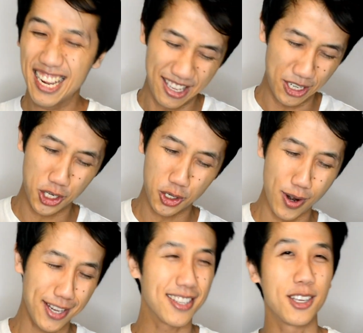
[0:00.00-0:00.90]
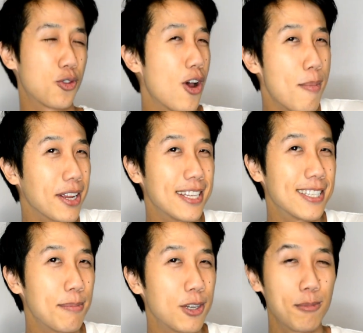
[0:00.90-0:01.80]
the stress and the drama it can
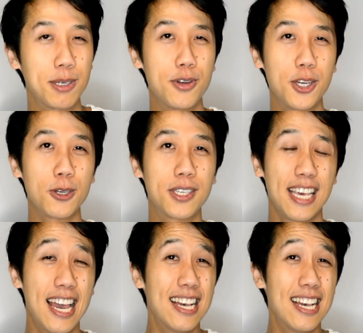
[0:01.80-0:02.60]
sometimes produce,